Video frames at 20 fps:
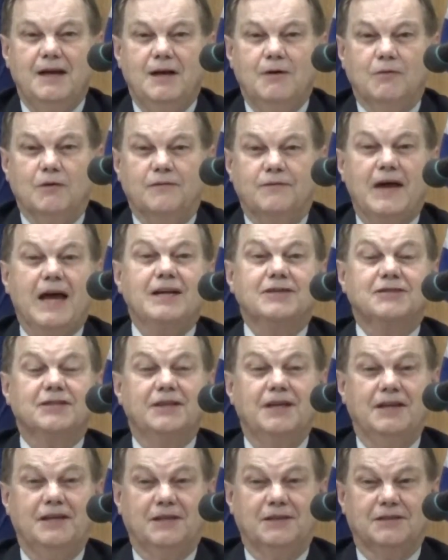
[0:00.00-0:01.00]
were
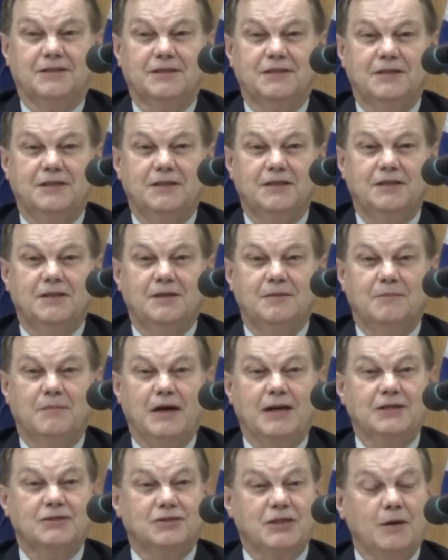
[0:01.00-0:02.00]
fascinated
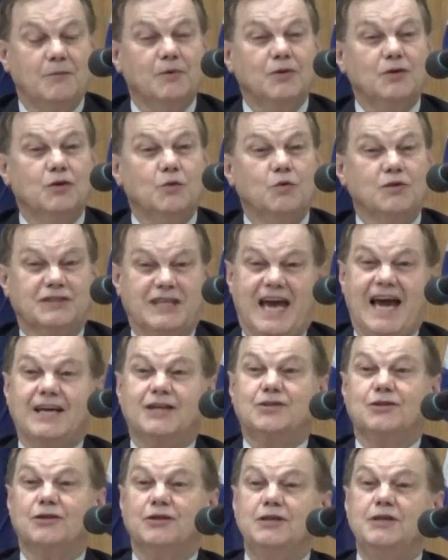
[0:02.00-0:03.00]
by someone who was
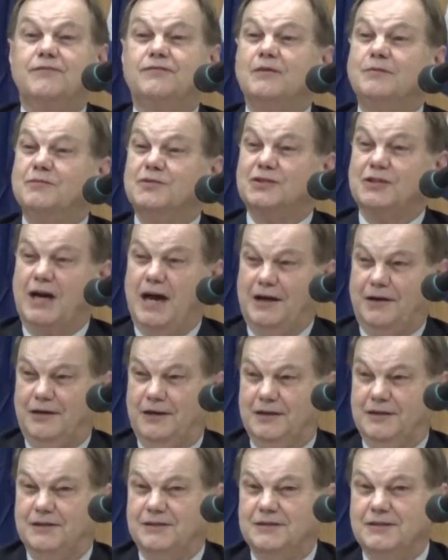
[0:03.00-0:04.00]
actually from
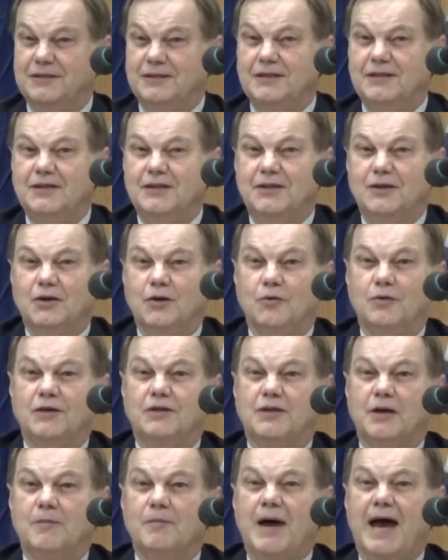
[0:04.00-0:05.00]
Scotland, who
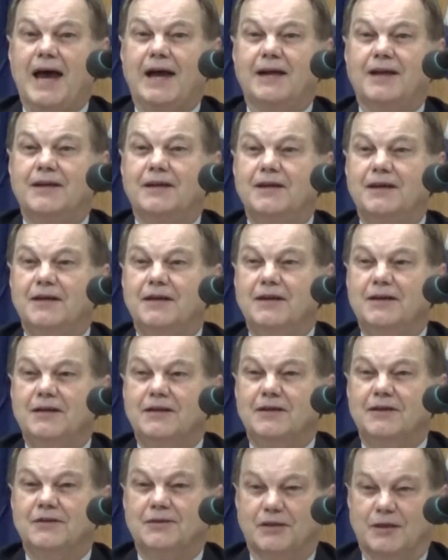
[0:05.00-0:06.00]
had come back
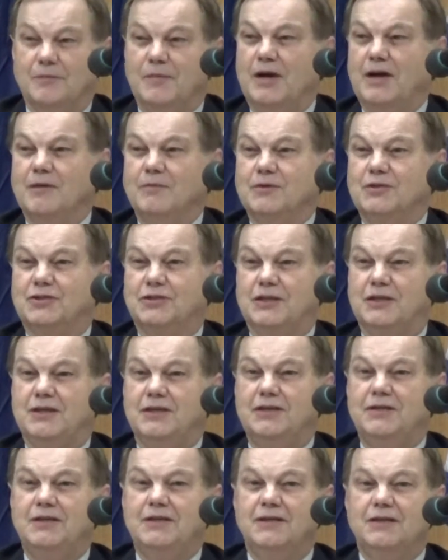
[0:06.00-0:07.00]
to the
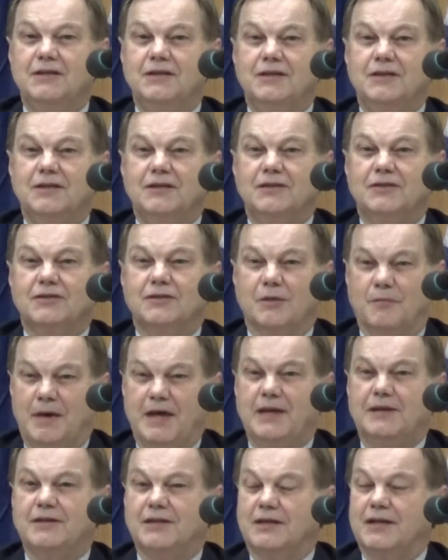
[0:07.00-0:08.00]
Miramichi to
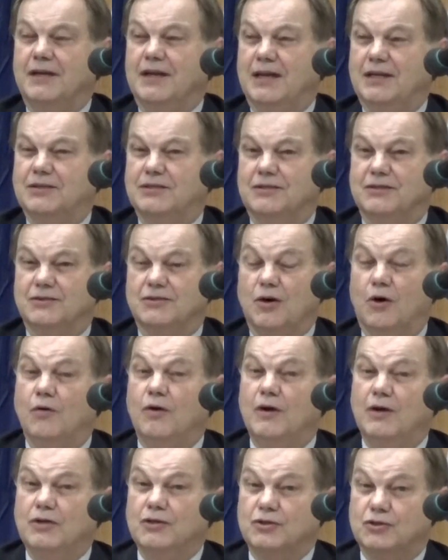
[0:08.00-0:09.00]
make the connection.
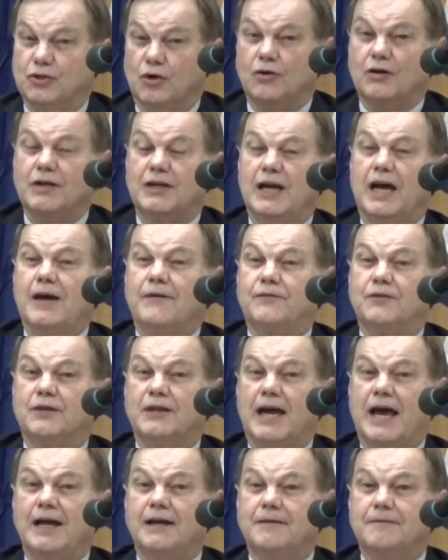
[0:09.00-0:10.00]
So shortly after
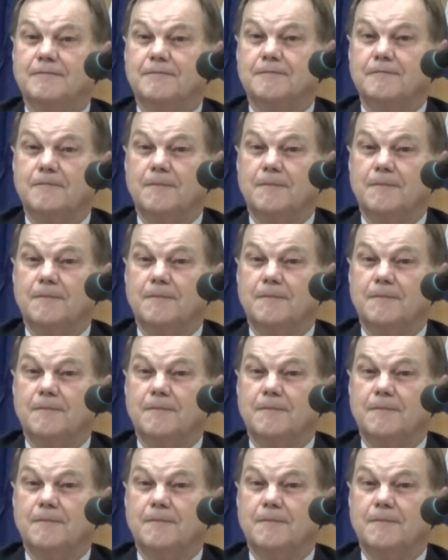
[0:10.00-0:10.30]
that,